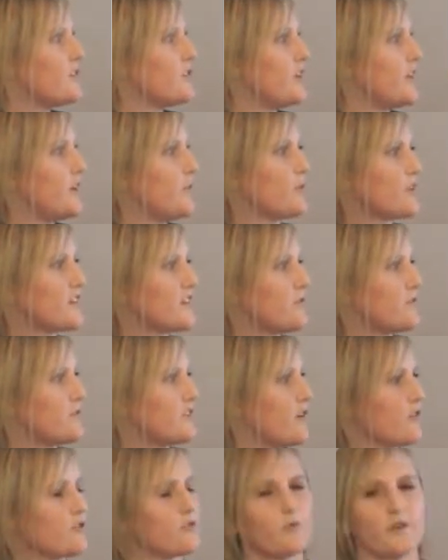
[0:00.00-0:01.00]
he wouldn't have
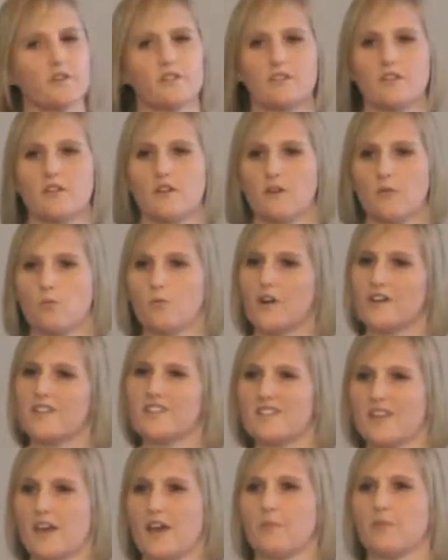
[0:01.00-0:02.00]
dealt with what
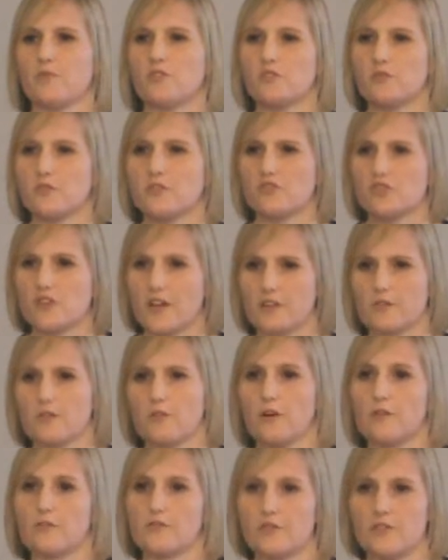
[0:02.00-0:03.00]
is to happen to his
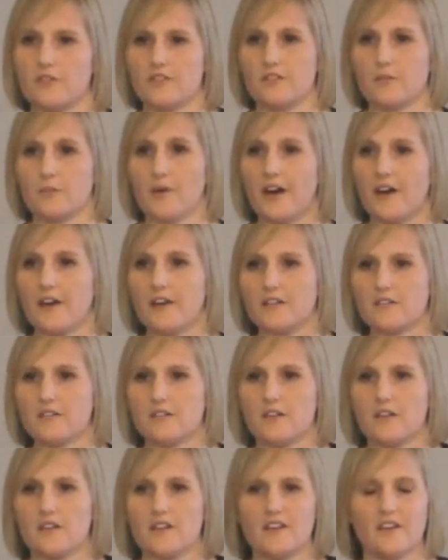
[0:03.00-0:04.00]
channel after his demise.
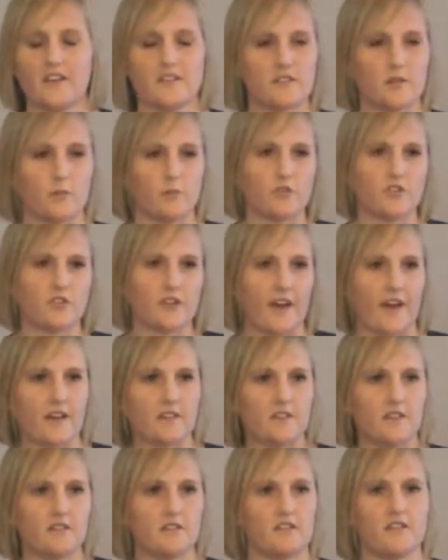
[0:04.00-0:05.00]
Is someone to
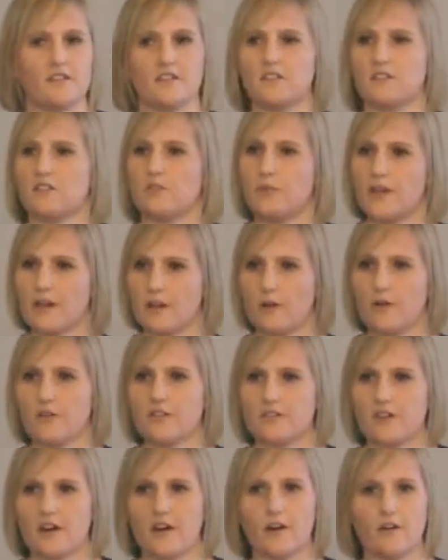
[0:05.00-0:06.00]
access it? Is it to be
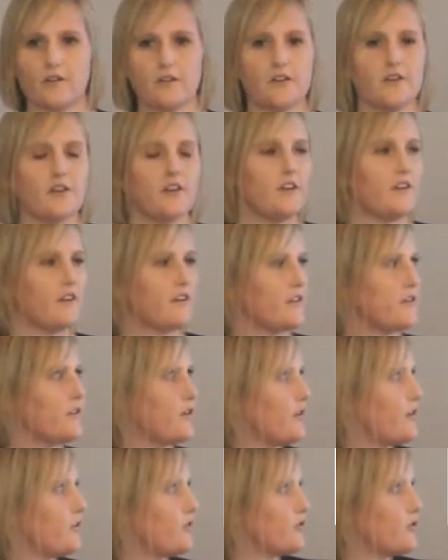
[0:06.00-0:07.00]
closed down? You
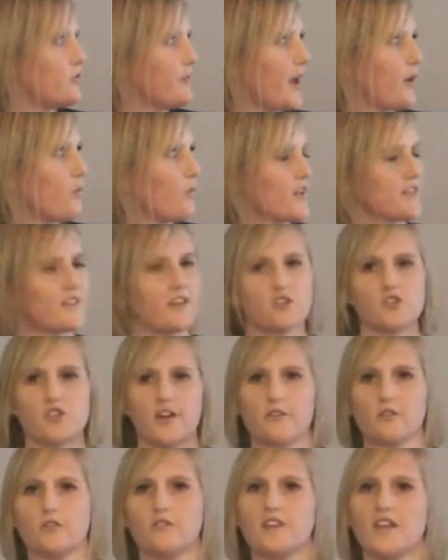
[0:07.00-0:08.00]
know, you may want that
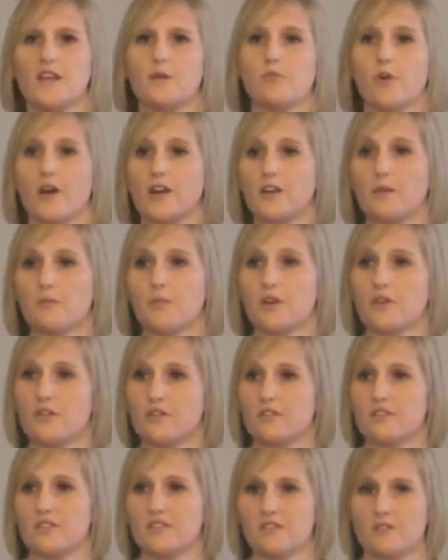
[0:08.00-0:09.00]
channel to keep running
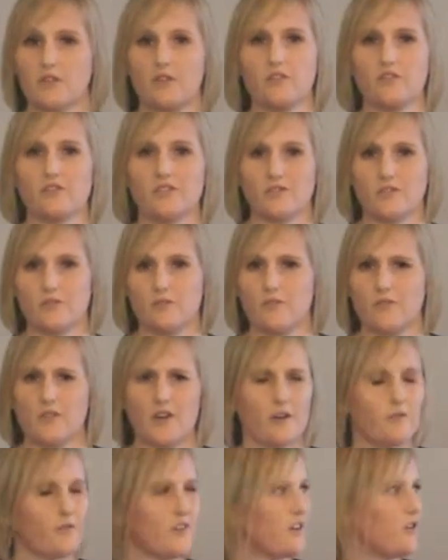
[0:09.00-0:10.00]
because those
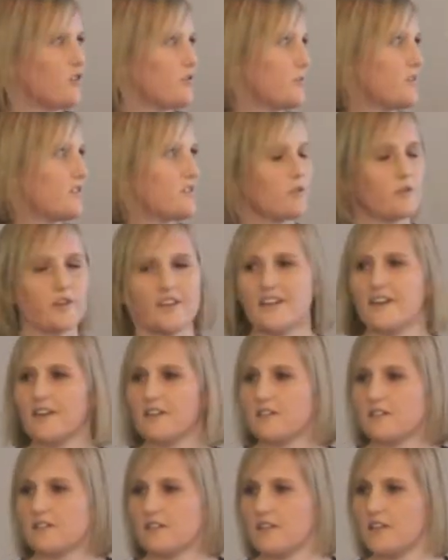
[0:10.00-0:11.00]
videos would still get
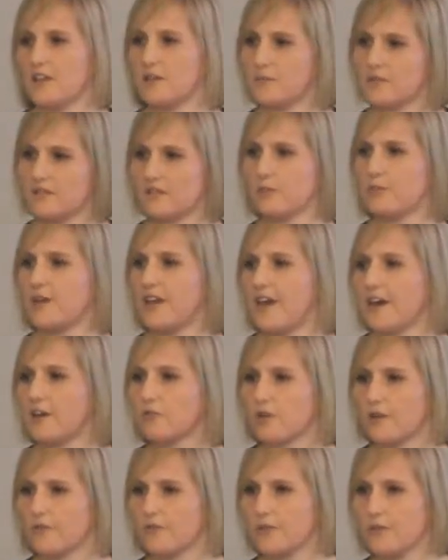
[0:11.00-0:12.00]
hits and there'd still be
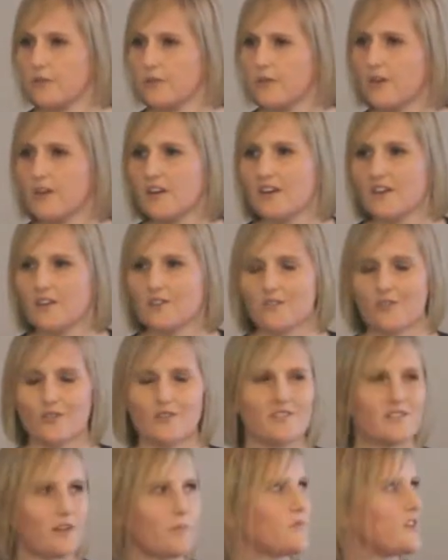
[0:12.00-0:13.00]
ad revenue. So
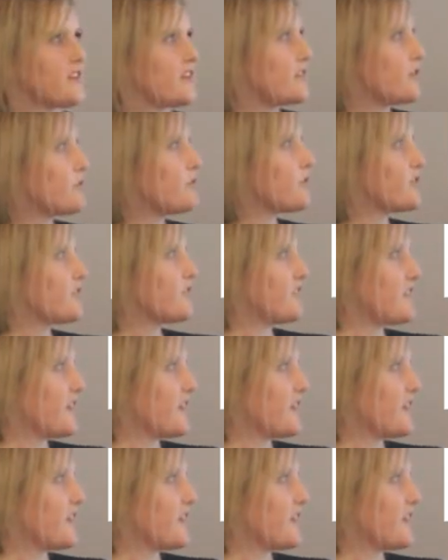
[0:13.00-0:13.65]
it's something different to